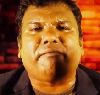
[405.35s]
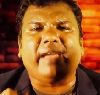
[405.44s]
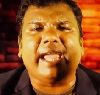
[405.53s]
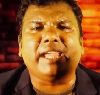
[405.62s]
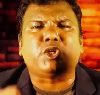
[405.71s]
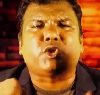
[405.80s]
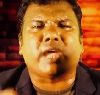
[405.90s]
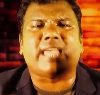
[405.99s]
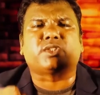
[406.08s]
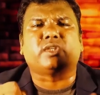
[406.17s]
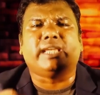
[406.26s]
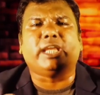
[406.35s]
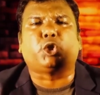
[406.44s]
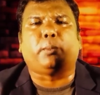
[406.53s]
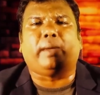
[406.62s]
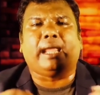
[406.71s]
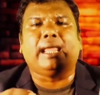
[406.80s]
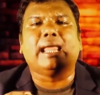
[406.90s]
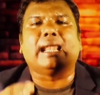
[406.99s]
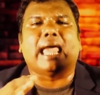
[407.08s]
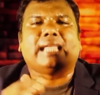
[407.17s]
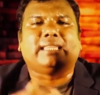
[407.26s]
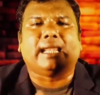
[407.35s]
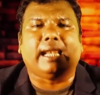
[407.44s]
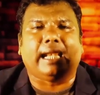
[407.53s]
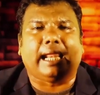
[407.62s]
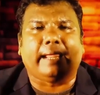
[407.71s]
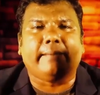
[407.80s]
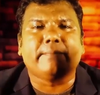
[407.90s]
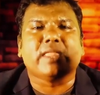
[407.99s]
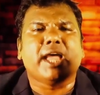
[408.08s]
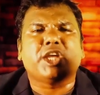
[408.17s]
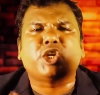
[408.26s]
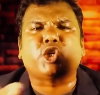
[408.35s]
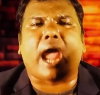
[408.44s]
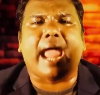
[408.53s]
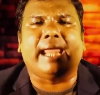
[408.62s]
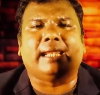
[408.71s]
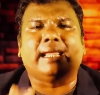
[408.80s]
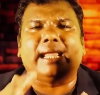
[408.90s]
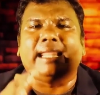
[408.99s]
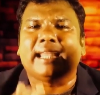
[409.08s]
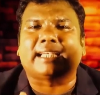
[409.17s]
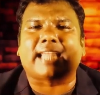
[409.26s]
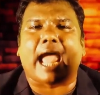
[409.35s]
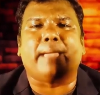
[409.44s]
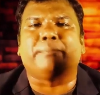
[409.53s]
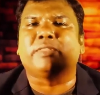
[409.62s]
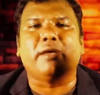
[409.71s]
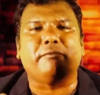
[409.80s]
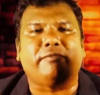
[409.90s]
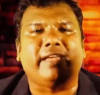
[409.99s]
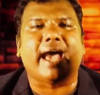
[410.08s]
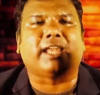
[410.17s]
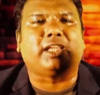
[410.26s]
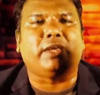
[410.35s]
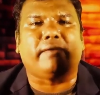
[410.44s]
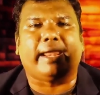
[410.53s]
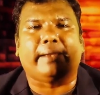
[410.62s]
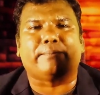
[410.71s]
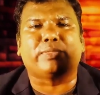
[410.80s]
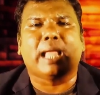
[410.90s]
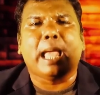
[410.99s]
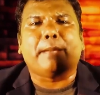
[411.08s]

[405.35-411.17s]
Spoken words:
We just need to be like the lily, shine in the time we are given,